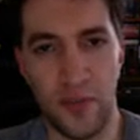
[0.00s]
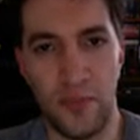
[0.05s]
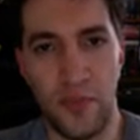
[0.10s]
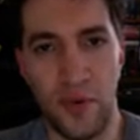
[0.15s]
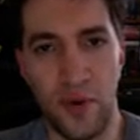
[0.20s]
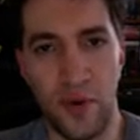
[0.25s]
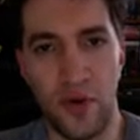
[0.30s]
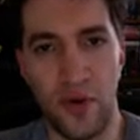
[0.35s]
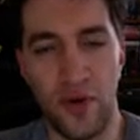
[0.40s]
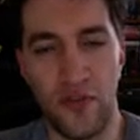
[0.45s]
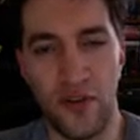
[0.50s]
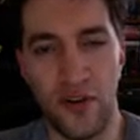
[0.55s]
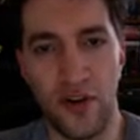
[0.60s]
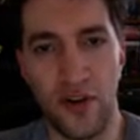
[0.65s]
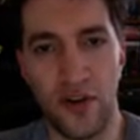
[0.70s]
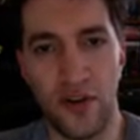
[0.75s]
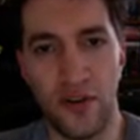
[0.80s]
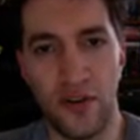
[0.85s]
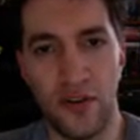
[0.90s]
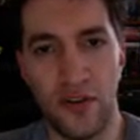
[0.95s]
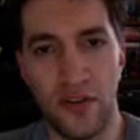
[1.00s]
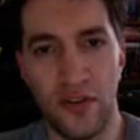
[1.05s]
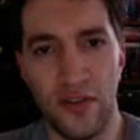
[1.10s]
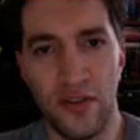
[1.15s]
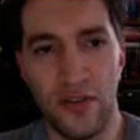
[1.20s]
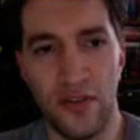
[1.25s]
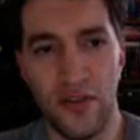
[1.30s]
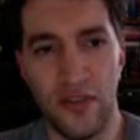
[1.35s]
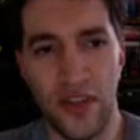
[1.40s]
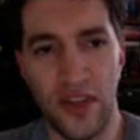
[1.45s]
put over
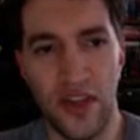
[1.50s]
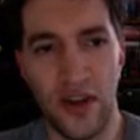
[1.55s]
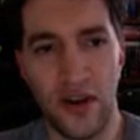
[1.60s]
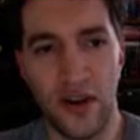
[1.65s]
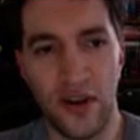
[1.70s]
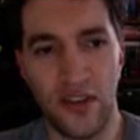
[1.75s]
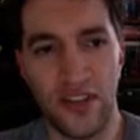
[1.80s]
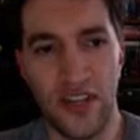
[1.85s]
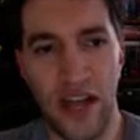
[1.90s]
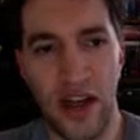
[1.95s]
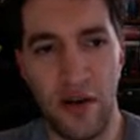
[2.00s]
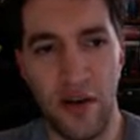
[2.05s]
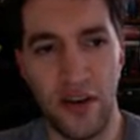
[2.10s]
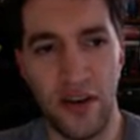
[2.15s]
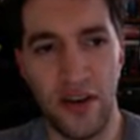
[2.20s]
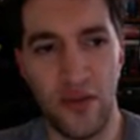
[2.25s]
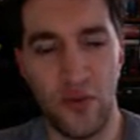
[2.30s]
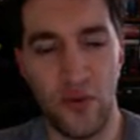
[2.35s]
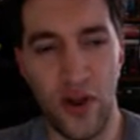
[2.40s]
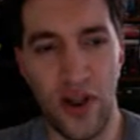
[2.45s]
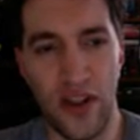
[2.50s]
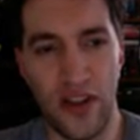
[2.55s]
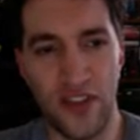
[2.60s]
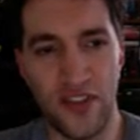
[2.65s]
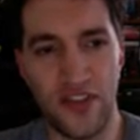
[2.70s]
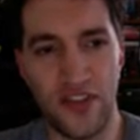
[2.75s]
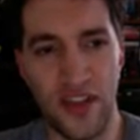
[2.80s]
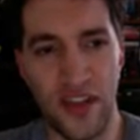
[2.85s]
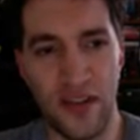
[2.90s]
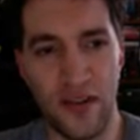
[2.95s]
the younger talent in
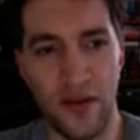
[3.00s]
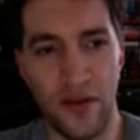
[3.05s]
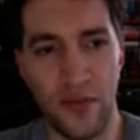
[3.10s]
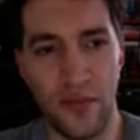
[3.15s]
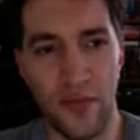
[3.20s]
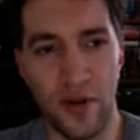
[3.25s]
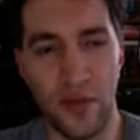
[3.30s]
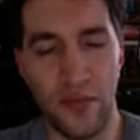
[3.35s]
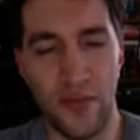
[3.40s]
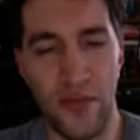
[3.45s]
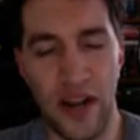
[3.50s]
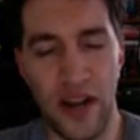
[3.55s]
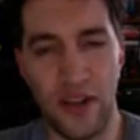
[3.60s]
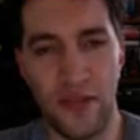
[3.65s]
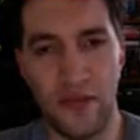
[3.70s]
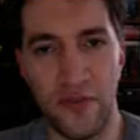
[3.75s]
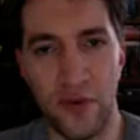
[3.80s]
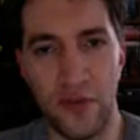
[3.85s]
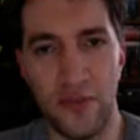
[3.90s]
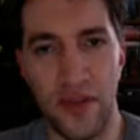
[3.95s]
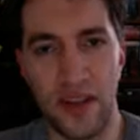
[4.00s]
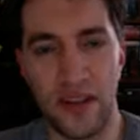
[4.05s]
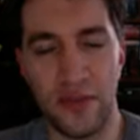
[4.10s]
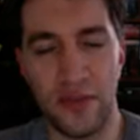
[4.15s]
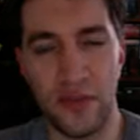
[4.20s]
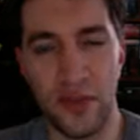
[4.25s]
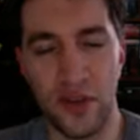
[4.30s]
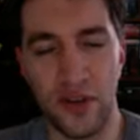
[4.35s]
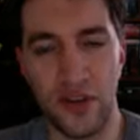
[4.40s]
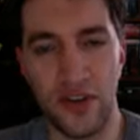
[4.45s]
ways that are meaningful and make
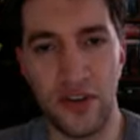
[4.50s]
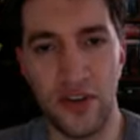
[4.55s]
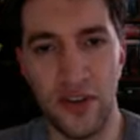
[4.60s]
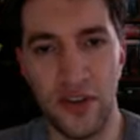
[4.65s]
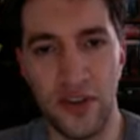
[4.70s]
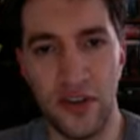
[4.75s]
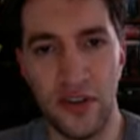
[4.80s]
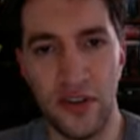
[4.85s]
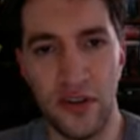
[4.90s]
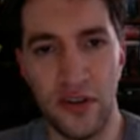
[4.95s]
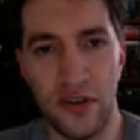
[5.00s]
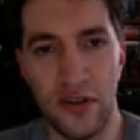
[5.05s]
them look good.